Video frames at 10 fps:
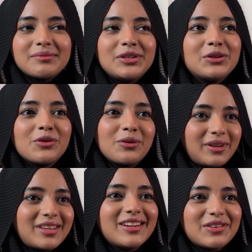You know,
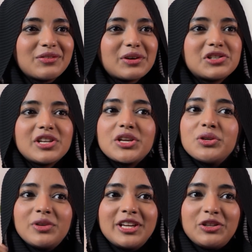here in Russia,
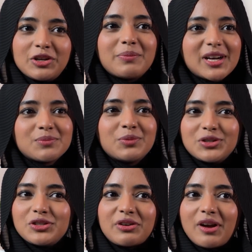you need your passport
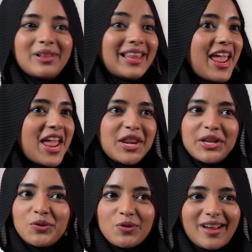to travel
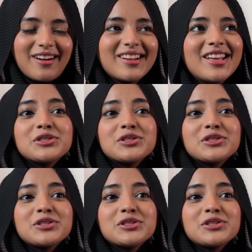anywhere.